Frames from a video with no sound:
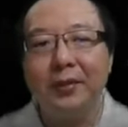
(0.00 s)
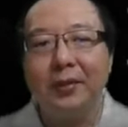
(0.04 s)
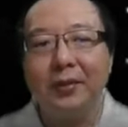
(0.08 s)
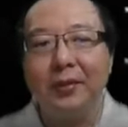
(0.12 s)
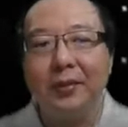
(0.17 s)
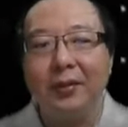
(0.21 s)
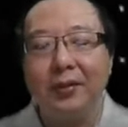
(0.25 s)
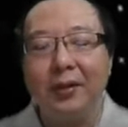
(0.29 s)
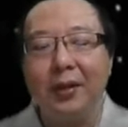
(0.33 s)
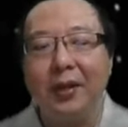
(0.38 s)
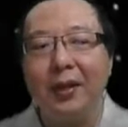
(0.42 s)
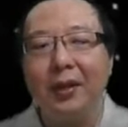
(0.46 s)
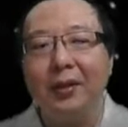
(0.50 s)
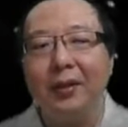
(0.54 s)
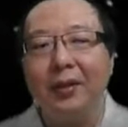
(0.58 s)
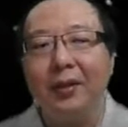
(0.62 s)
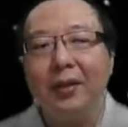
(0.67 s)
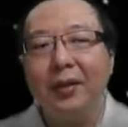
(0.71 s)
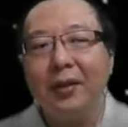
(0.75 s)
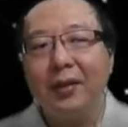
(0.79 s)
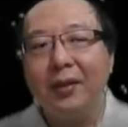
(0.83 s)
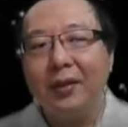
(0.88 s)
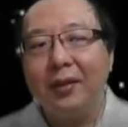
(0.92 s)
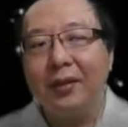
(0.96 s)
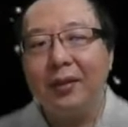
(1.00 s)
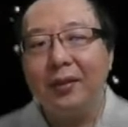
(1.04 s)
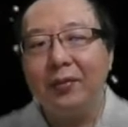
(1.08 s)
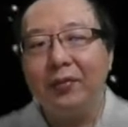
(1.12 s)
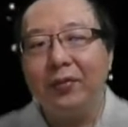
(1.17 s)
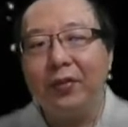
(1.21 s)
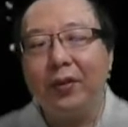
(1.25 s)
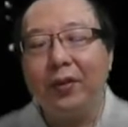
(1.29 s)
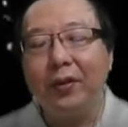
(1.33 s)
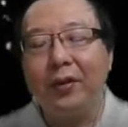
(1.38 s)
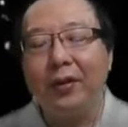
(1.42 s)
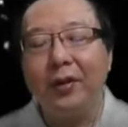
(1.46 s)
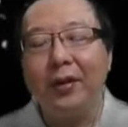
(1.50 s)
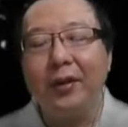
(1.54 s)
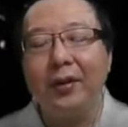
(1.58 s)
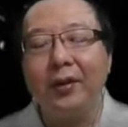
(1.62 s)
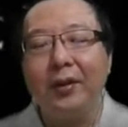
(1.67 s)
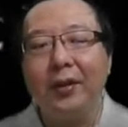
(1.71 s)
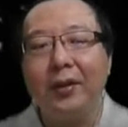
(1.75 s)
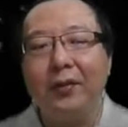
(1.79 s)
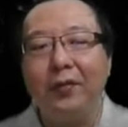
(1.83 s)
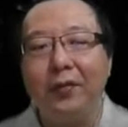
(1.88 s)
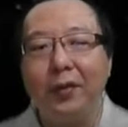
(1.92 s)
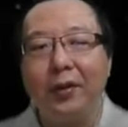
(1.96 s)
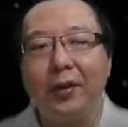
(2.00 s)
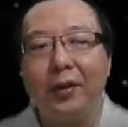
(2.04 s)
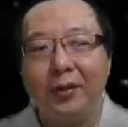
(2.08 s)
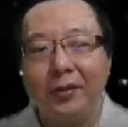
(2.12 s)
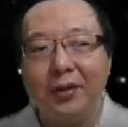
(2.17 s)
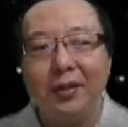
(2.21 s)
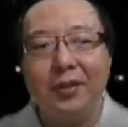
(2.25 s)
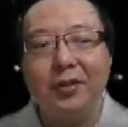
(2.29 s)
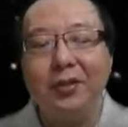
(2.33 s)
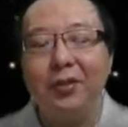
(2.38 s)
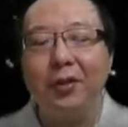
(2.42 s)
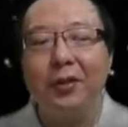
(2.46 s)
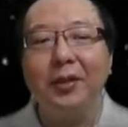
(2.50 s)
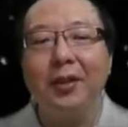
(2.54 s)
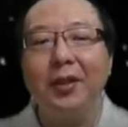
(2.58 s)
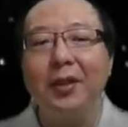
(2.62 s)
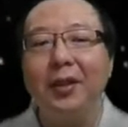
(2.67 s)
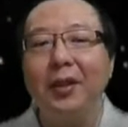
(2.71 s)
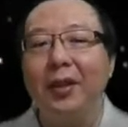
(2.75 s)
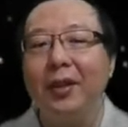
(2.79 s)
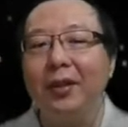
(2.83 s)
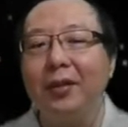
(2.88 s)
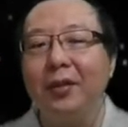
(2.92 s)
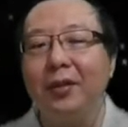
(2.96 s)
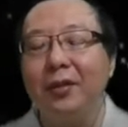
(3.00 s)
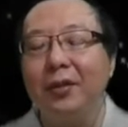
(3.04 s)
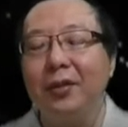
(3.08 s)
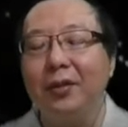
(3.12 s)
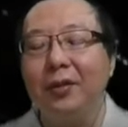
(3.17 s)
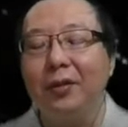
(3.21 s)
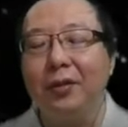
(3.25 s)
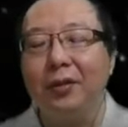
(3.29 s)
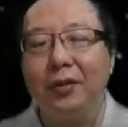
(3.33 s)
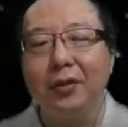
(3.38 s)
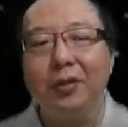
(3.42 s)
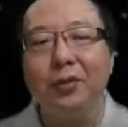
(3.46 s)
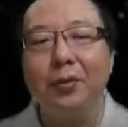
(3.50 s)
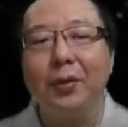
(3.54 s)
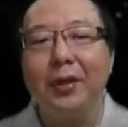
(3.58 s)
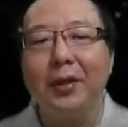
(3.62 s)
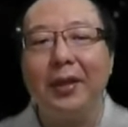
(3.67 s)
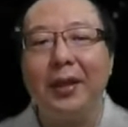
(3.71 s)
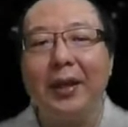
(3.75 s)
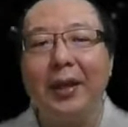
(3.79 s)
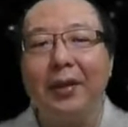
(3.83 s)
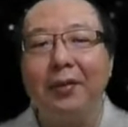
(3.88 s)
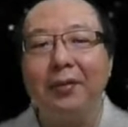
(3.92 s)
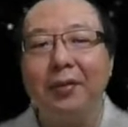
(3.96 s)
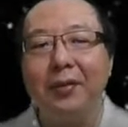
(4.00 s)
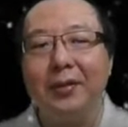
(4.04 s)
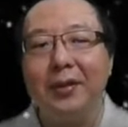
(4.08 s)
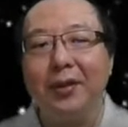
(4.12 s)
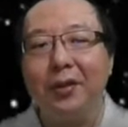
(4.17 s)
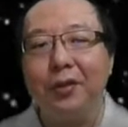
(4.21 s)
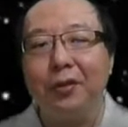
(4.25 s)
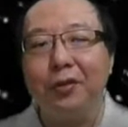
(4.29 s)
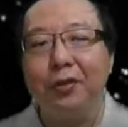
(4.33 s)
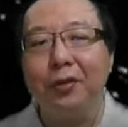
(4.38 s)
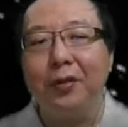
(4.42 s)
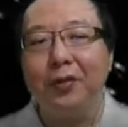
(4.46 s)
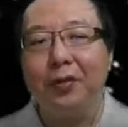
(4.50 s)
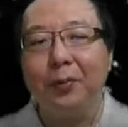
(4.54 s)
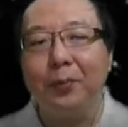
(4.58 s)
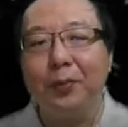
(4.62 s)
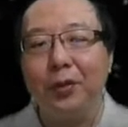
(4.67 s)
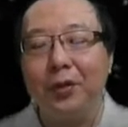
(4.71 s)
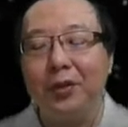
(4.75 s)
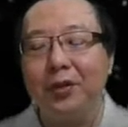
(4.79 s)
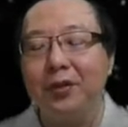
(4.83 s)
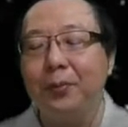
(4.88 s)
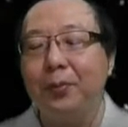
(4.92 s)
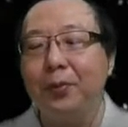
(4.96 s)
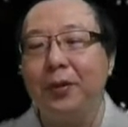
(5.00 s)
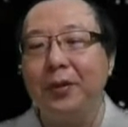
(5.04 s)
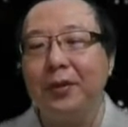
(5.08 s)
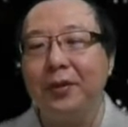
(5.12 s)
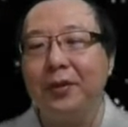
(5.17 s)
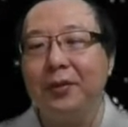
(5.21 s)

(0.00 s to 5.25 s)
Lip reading: Okay, for if you are just sorting and you just want the end result, you don't have to put this print.